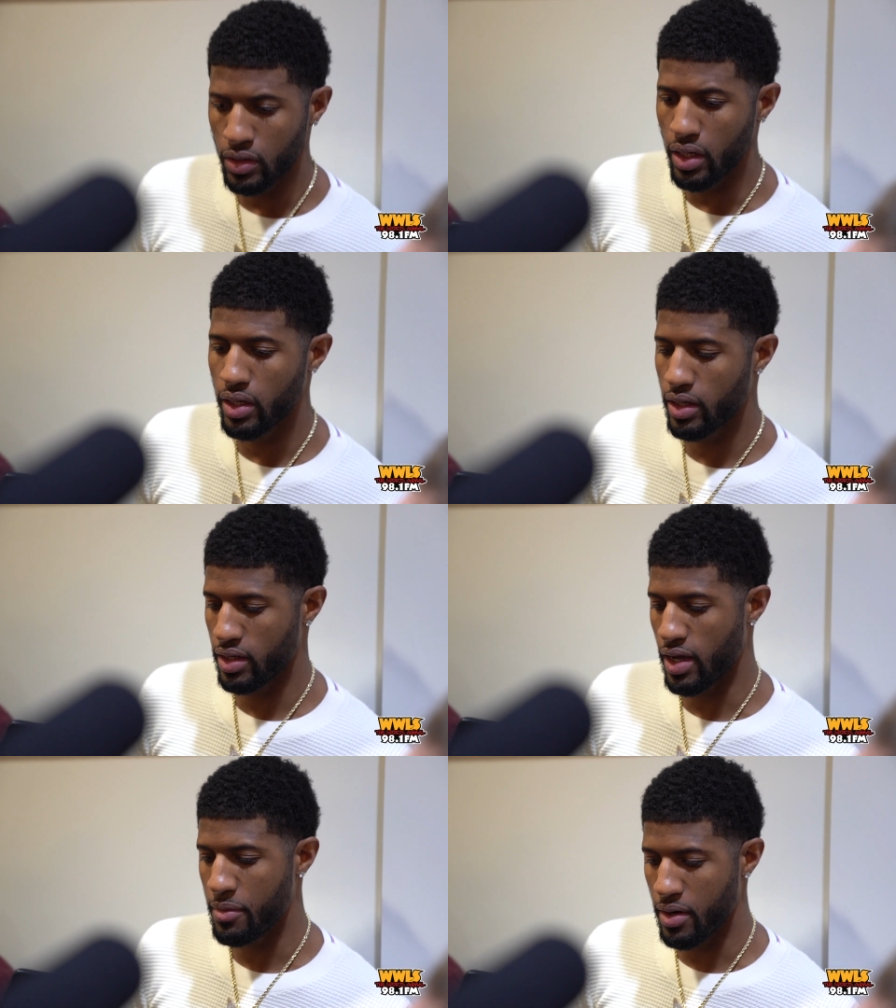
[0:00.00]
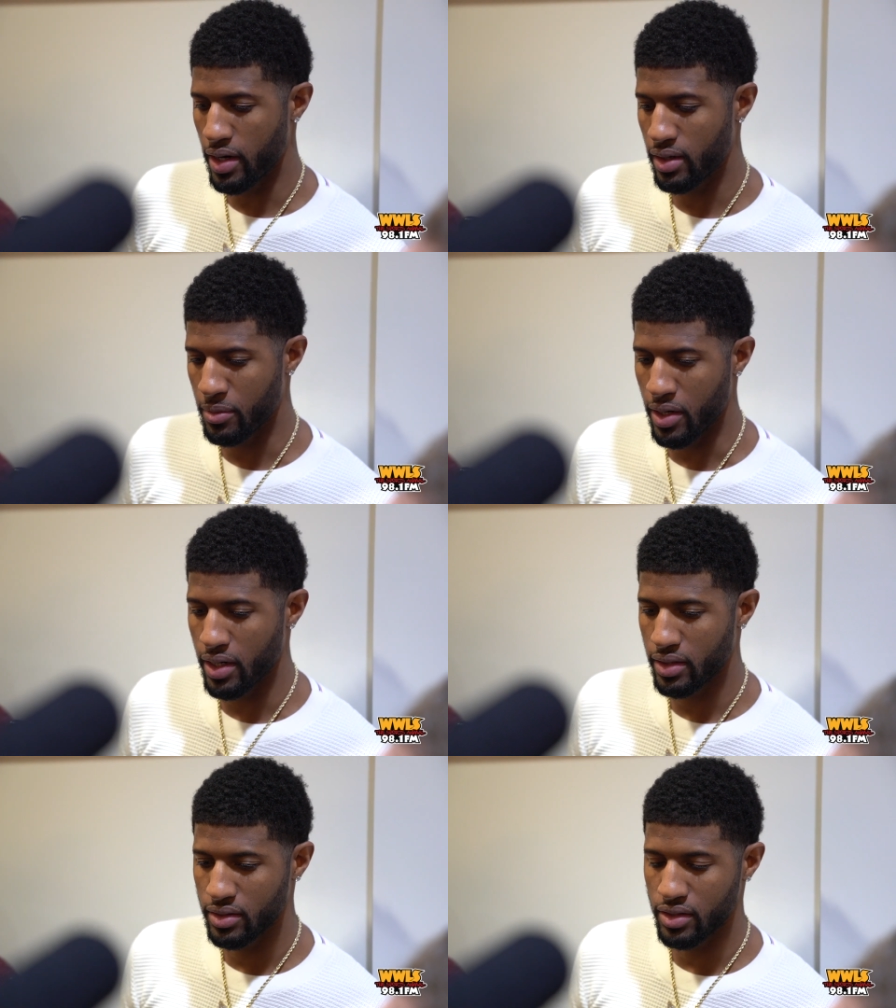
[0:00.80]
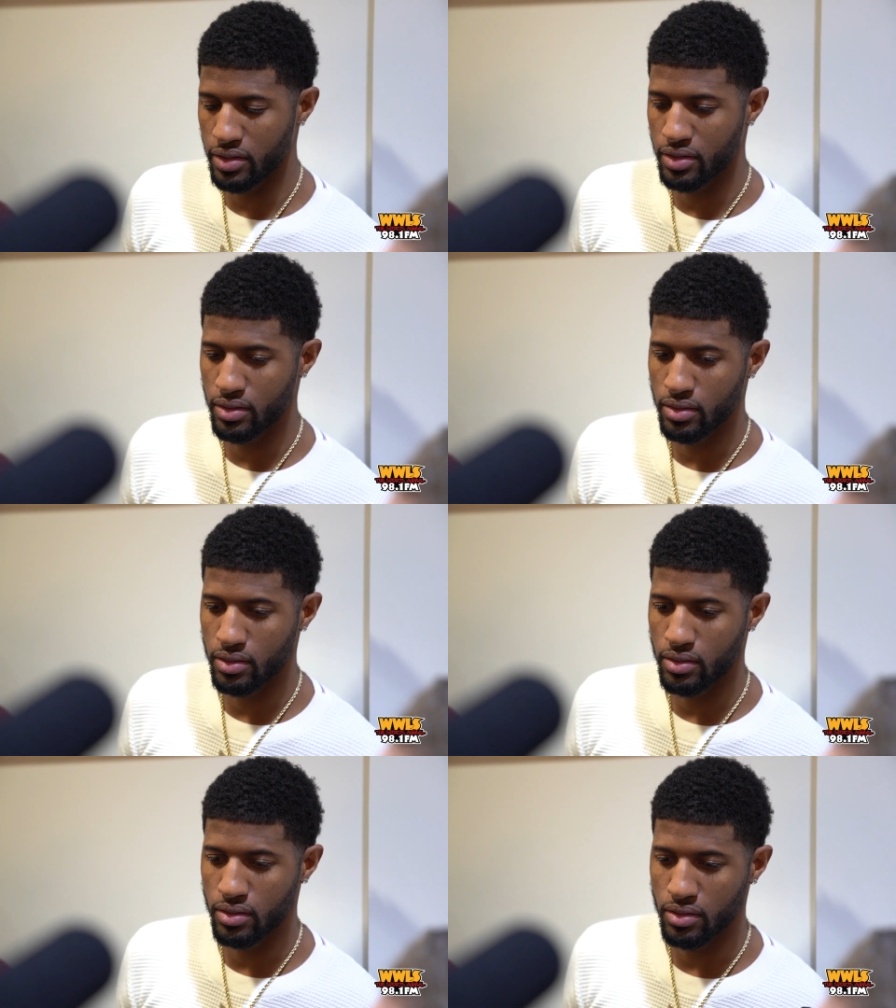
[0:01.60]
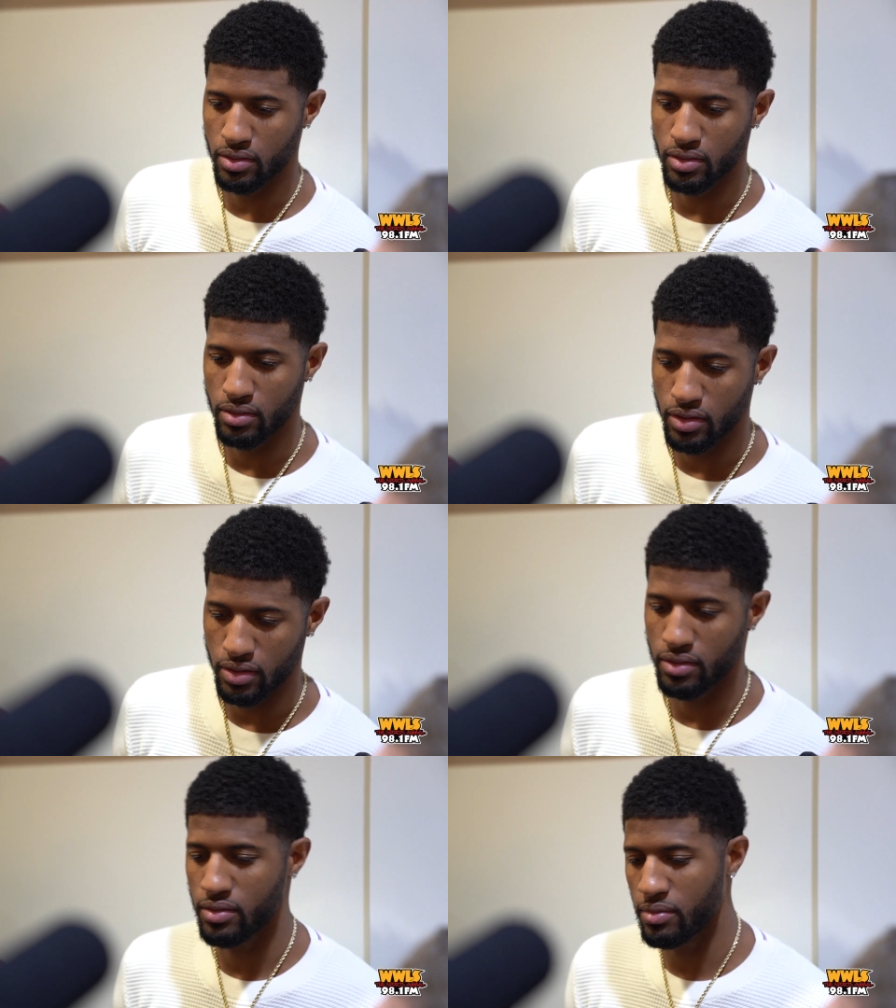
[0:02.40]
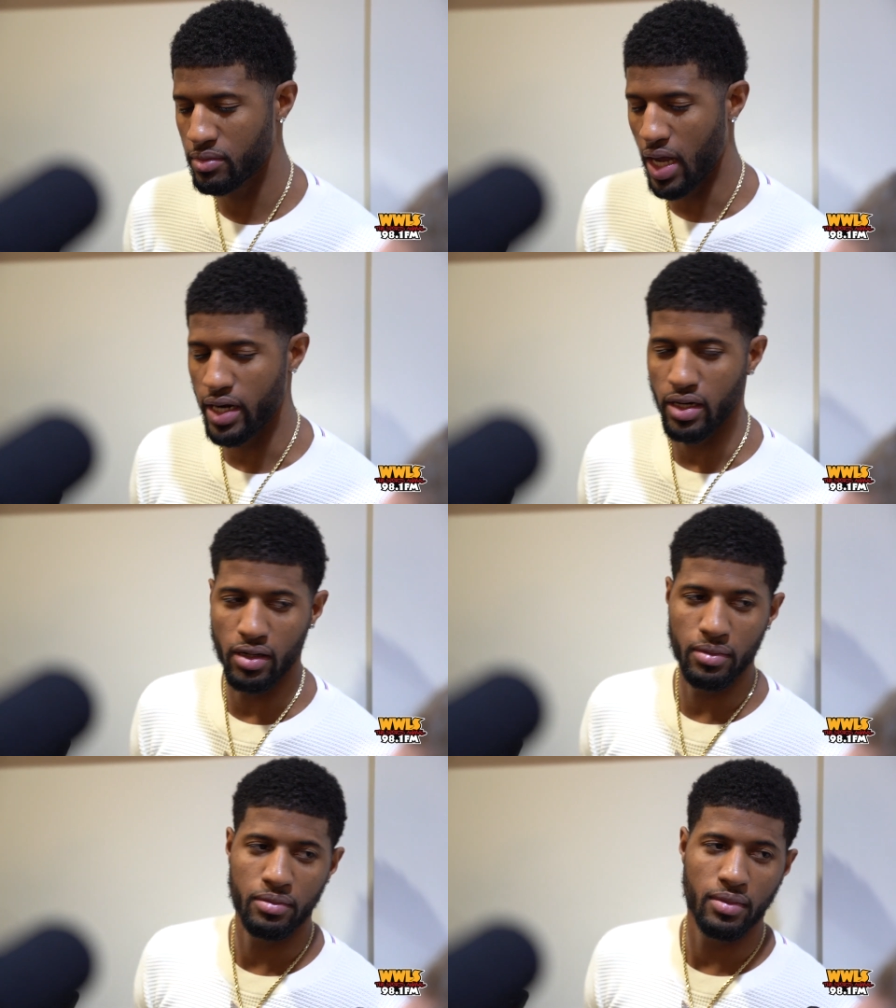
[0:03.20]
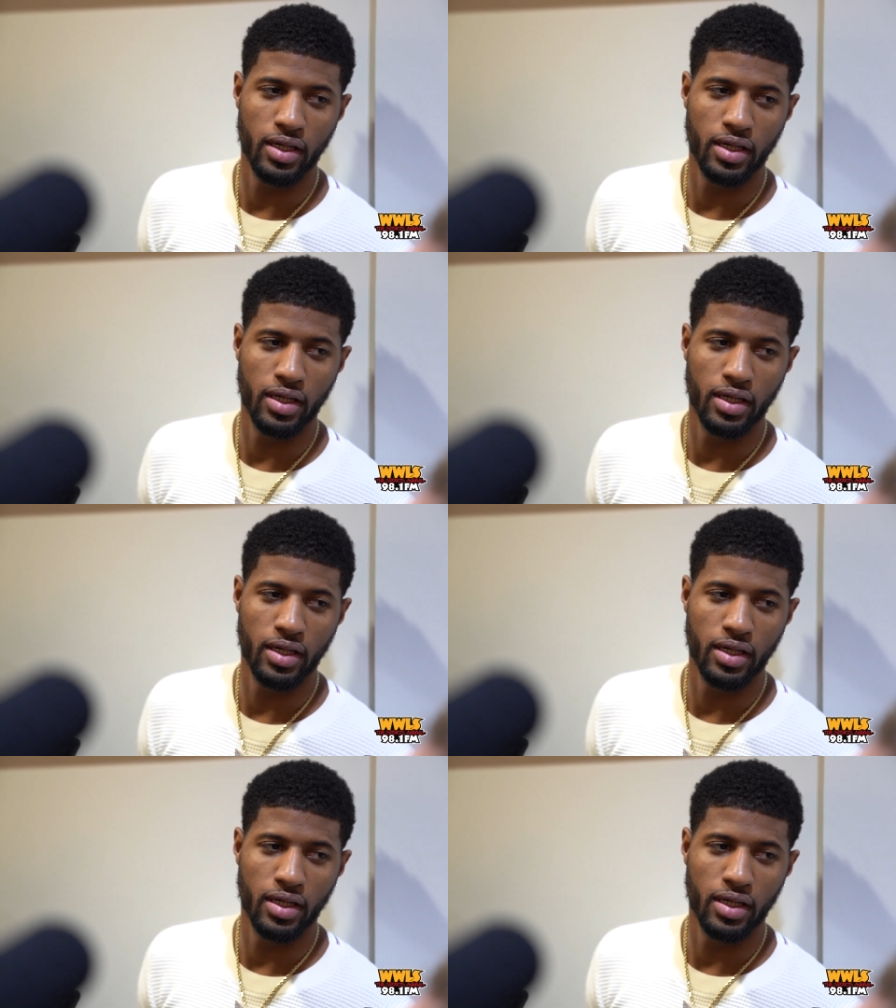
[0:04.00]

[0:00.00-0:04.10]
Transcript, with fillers: Yeah, yeah, yeah. I'm all right. I'm all right. It just, just knotted up.